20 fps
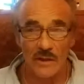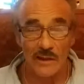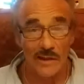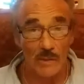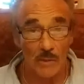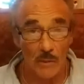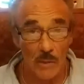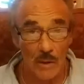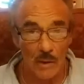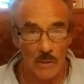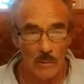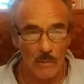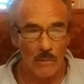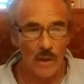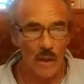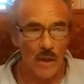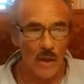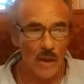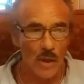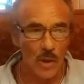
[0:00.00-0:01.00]
He had
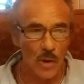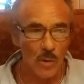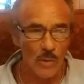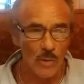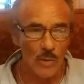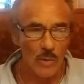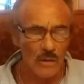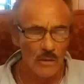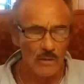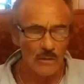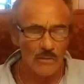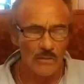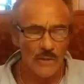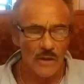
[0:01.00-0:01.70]
melanoma, or